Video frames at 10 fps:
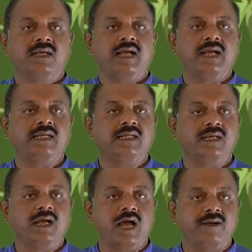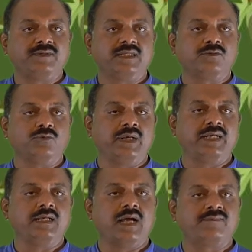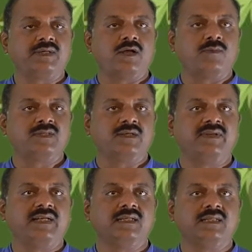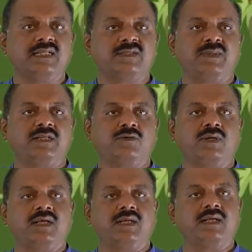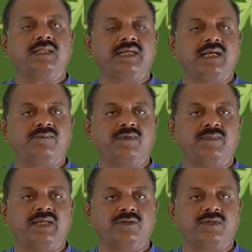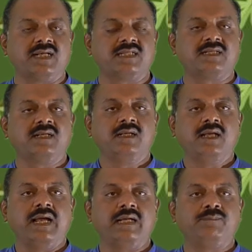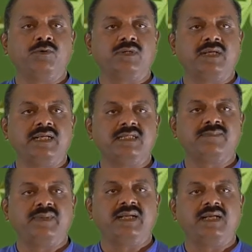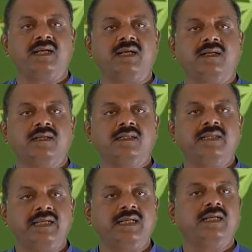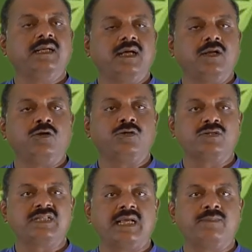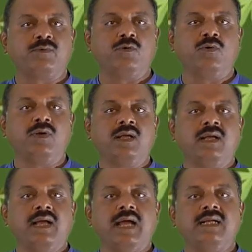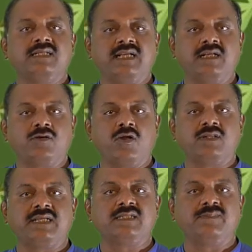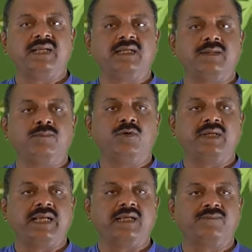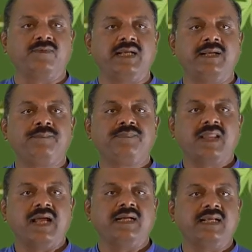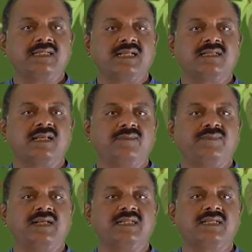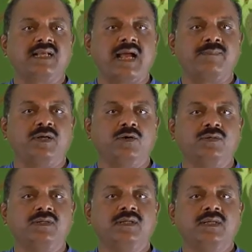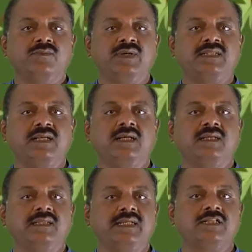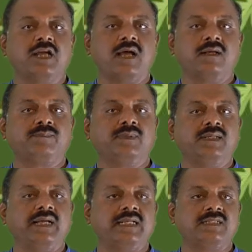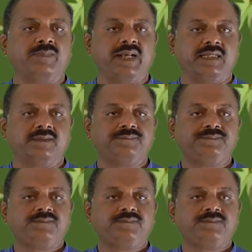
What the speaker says: And after cooling, after observing this particular the confirmative test, and Pottali is being the allowed to self cool, and shell cloth is being removed carefully, and excess sulfur is scraped out with the sharp edge blade.